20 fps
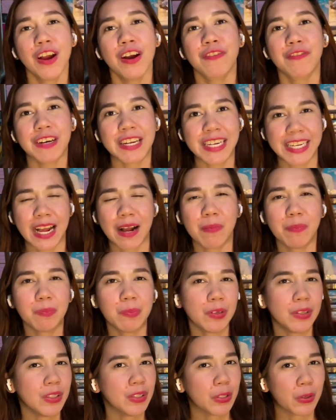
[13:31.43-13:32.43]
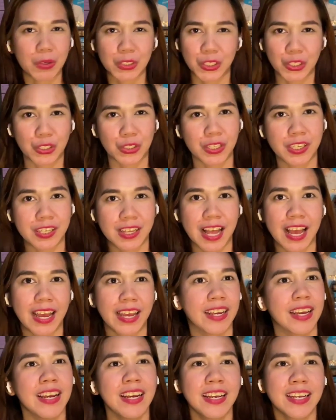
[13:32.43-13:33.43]
For example, questions
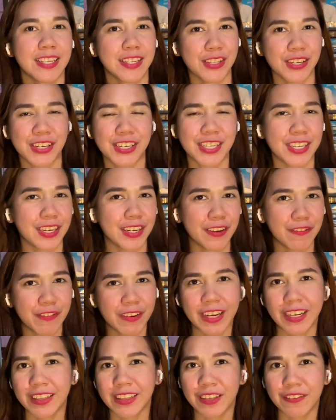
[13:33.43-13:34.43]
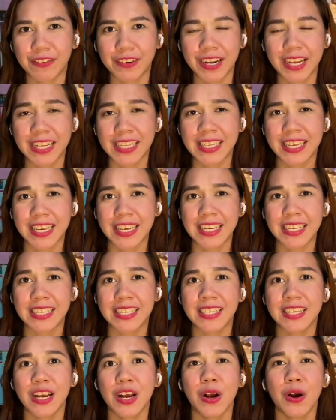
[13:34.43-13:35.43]
like, is there significant differences?